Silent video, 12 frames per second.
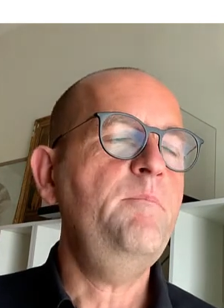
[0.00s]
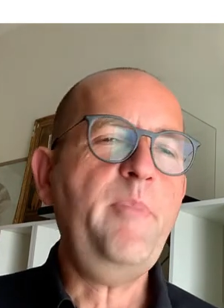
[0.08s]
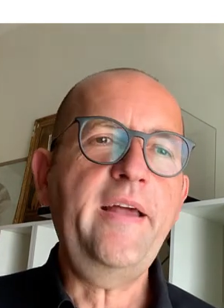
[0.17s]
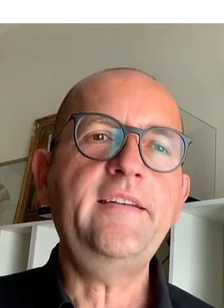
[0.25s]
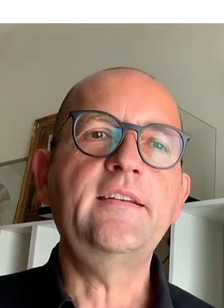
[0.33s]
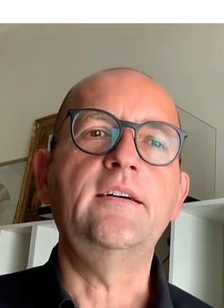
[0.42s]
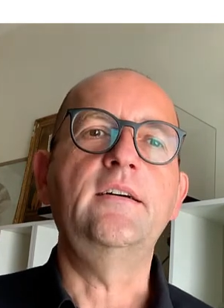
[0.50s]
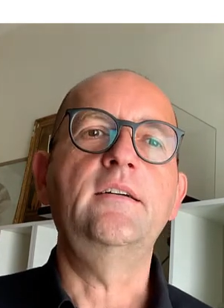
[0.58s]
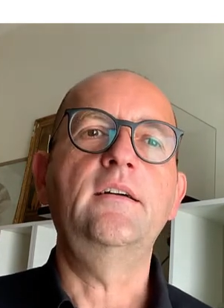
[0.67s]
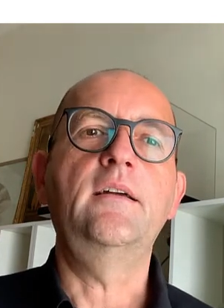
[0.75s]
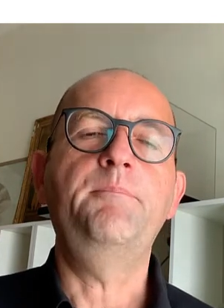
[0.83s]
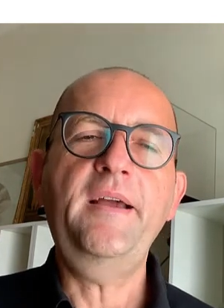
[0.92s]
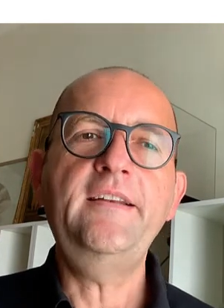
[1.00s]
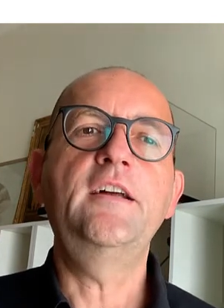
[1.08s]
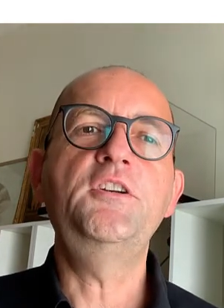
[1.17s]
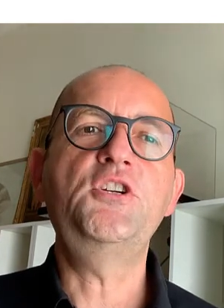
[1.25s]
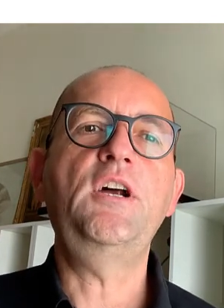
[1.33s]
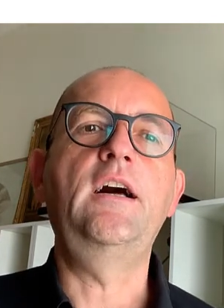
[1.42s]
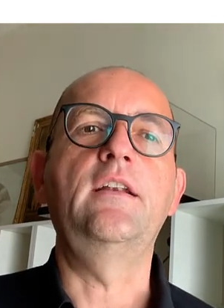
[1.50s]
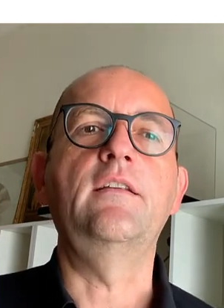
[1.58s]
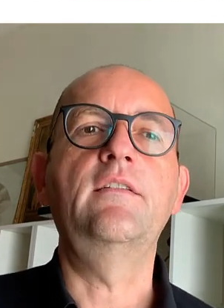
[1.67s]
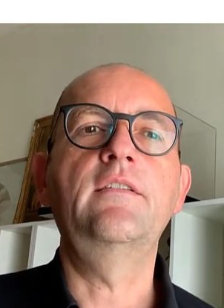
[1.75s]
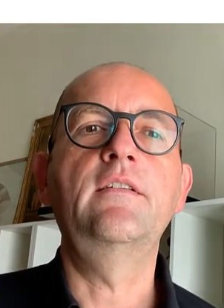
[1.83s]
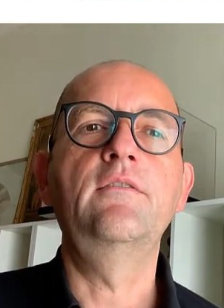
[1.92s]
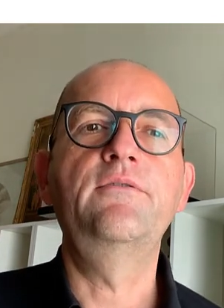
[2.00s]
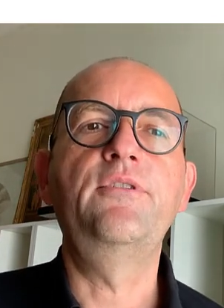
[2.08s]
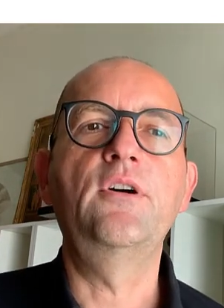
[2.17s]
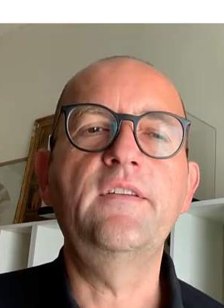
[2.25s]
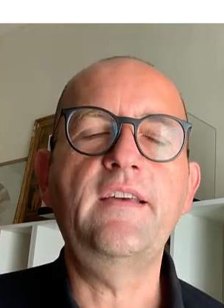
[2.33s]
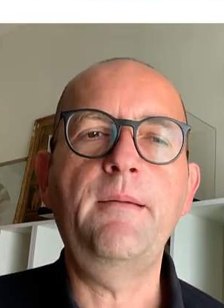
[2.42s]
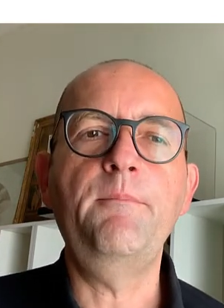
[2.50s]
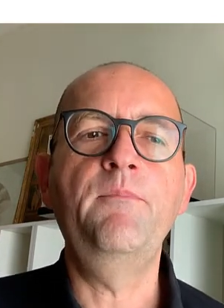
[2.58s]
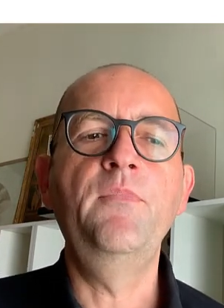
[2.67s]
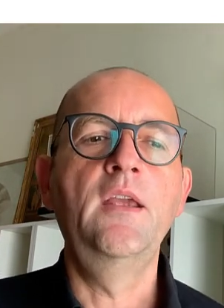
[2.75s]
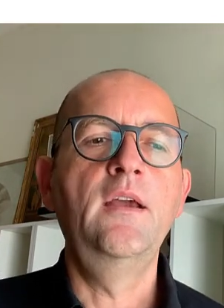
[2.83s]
a better chance for them